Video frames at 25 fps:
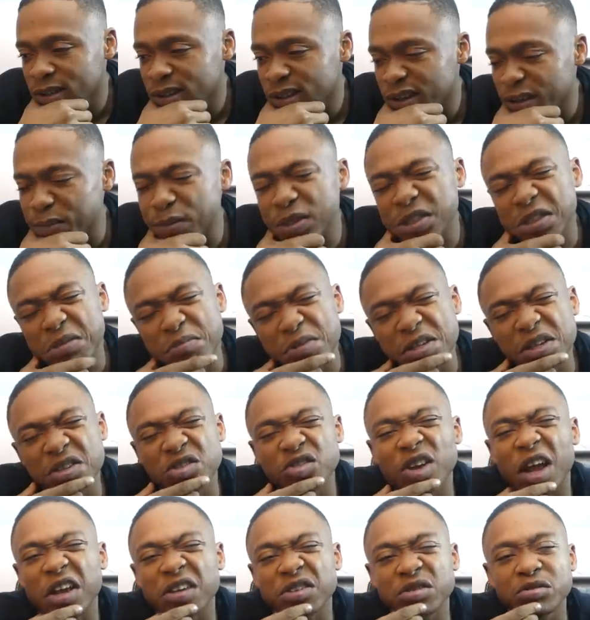I must admit, the
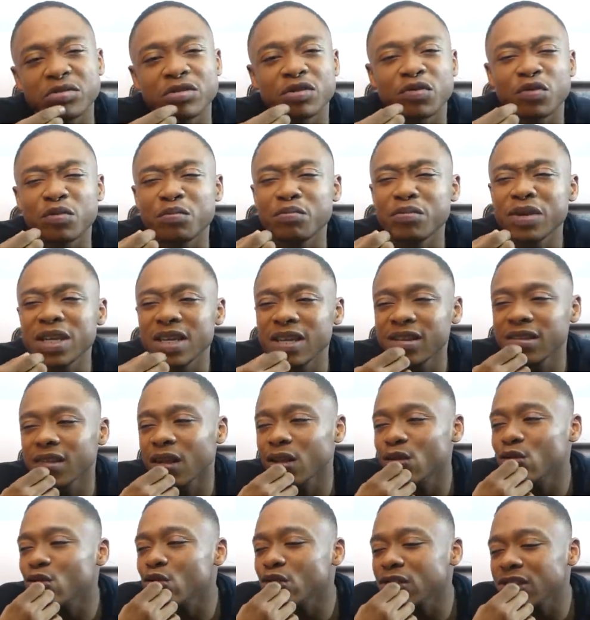tracksuits for me,
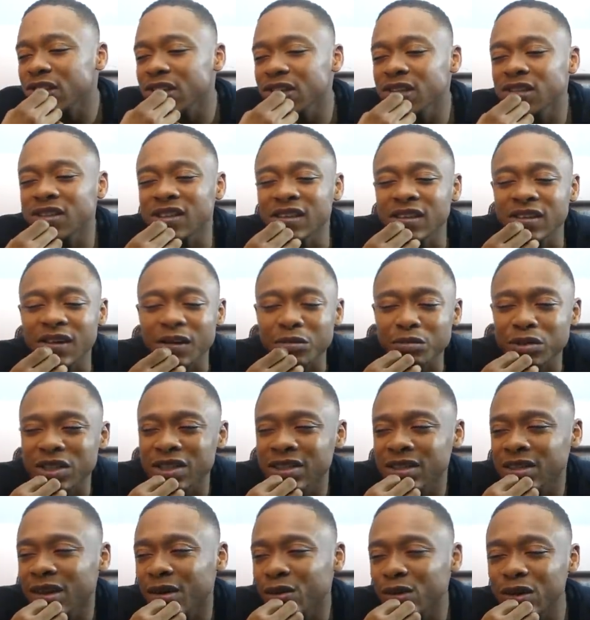they look decent. I
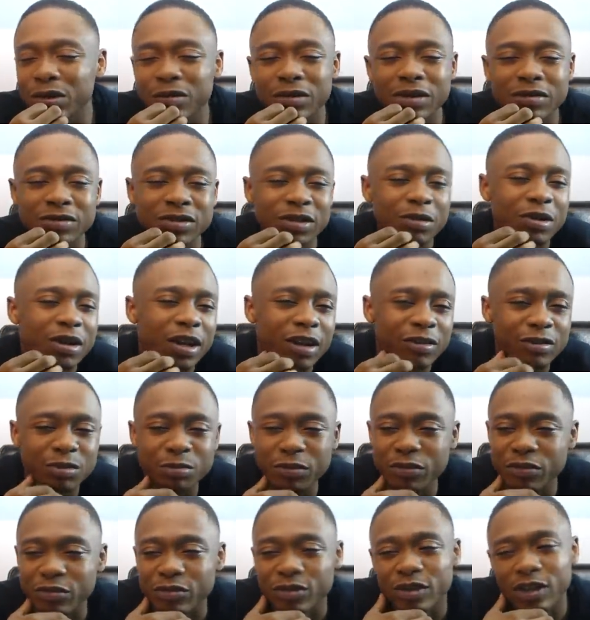mean, if someone gave it to
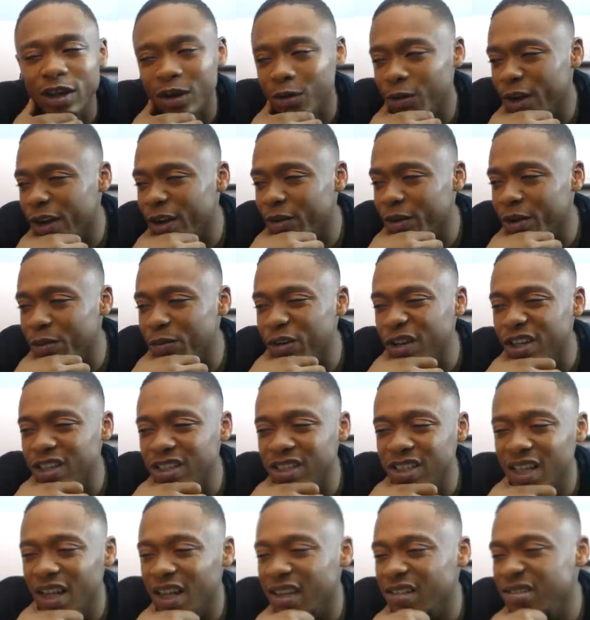me for free, I'll wear it, but
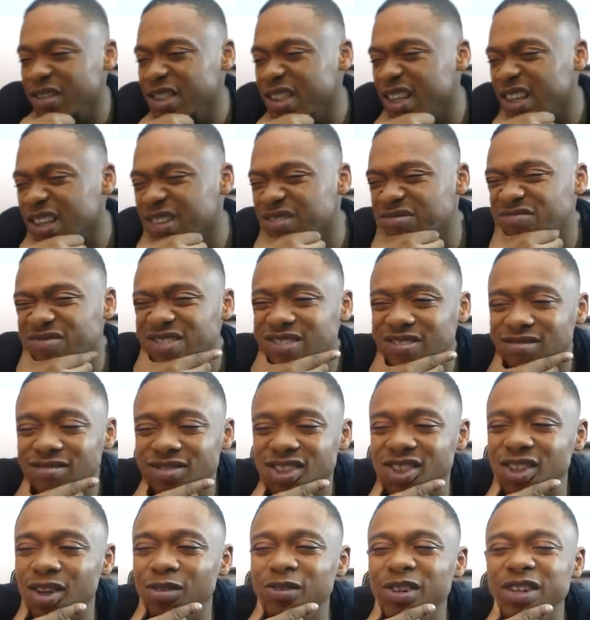it's like
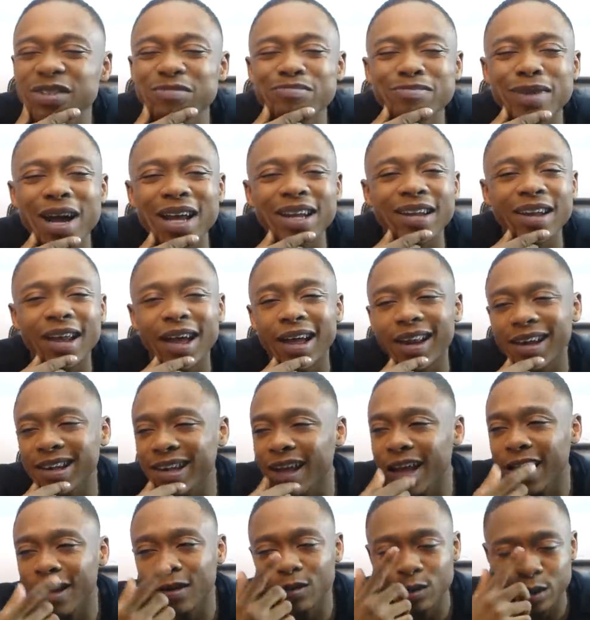it's not really mad like
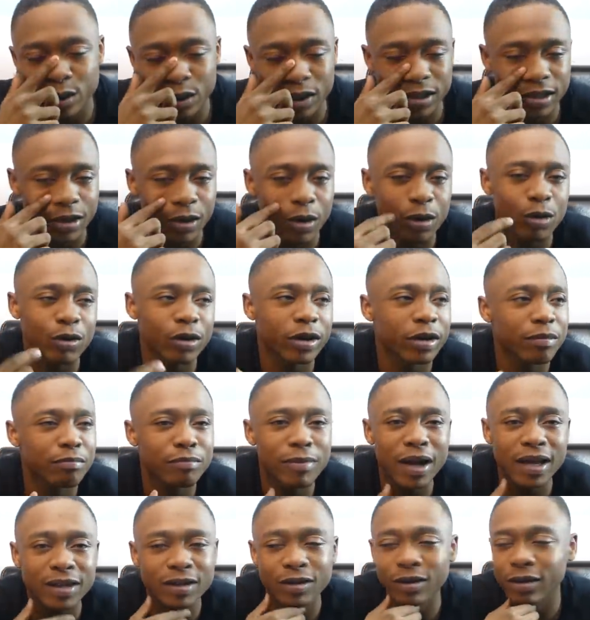that. They were looking
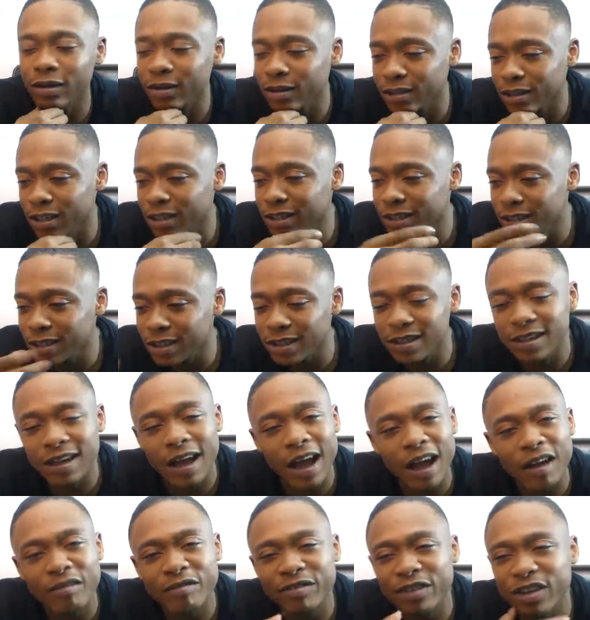madder in the
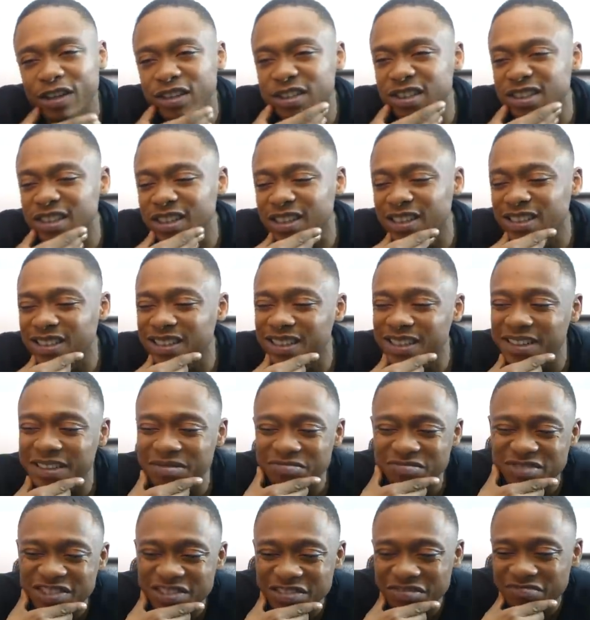adverts, and it's
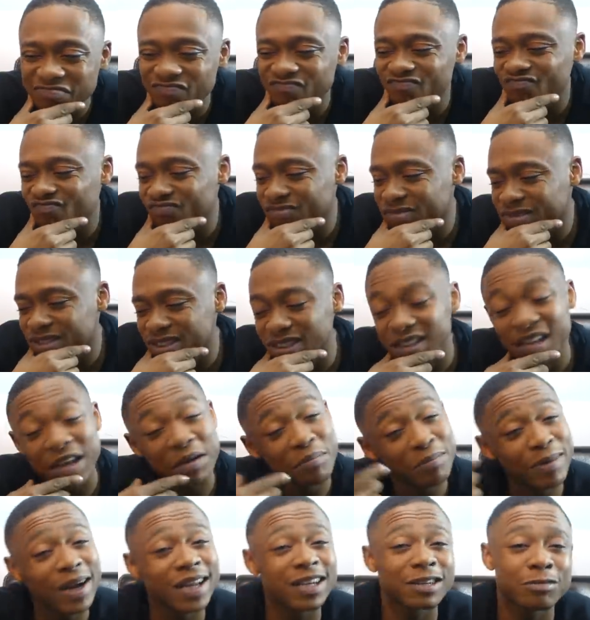like, they're
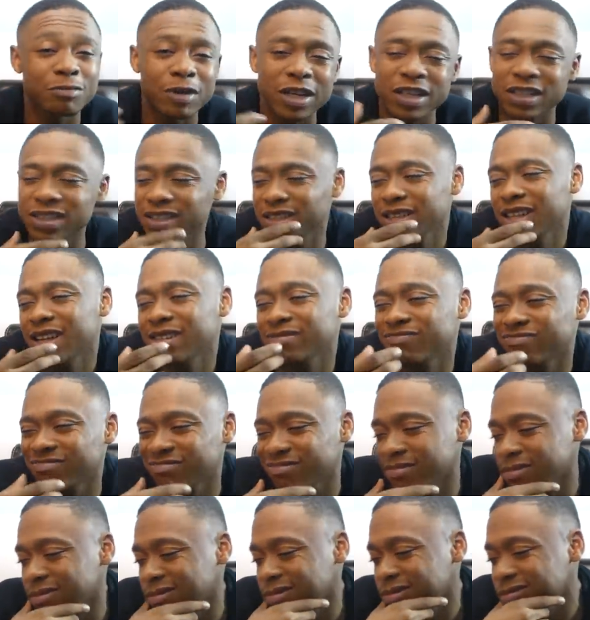mad, but it's
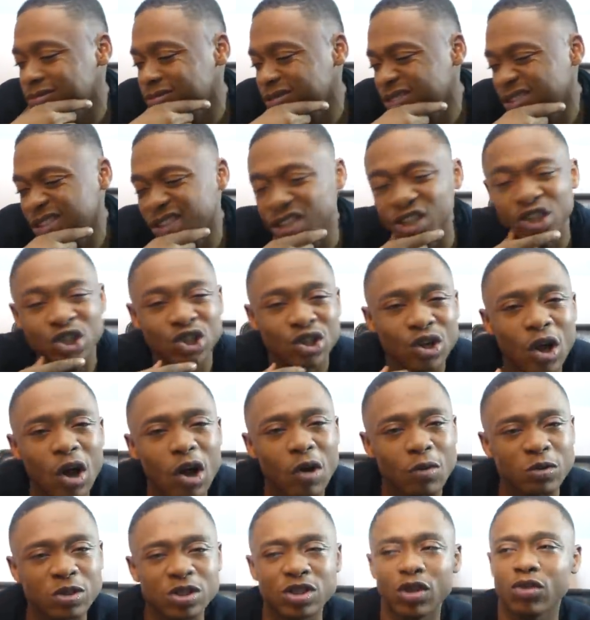like, the
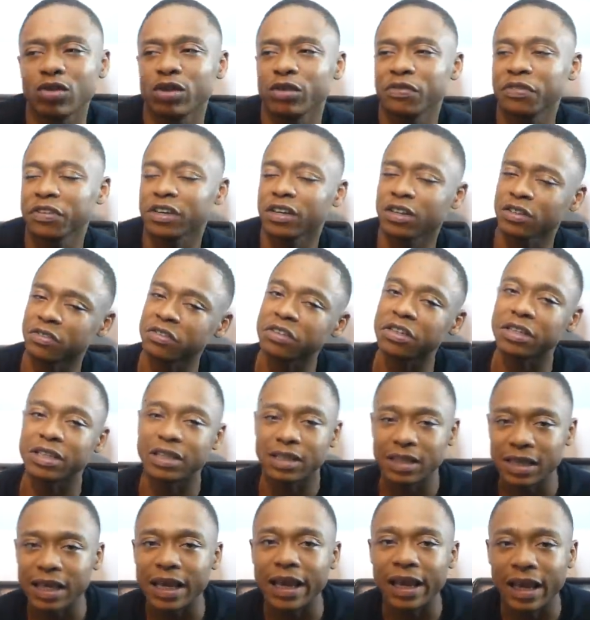shirt was the only thing I was
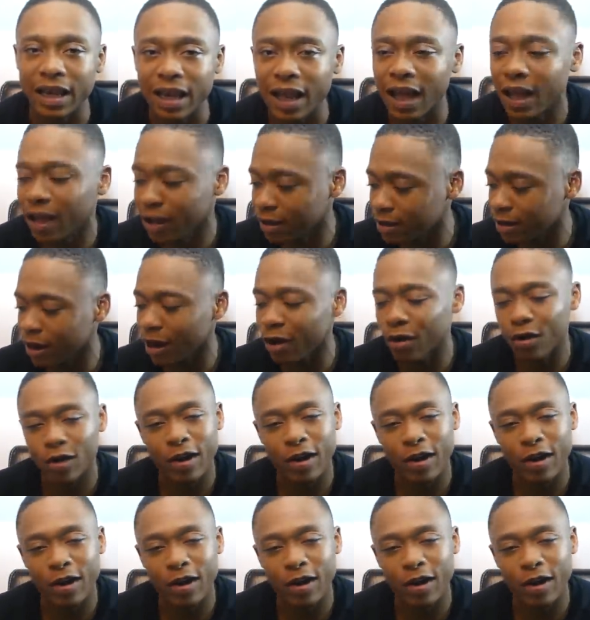thinking, yeah, like, I've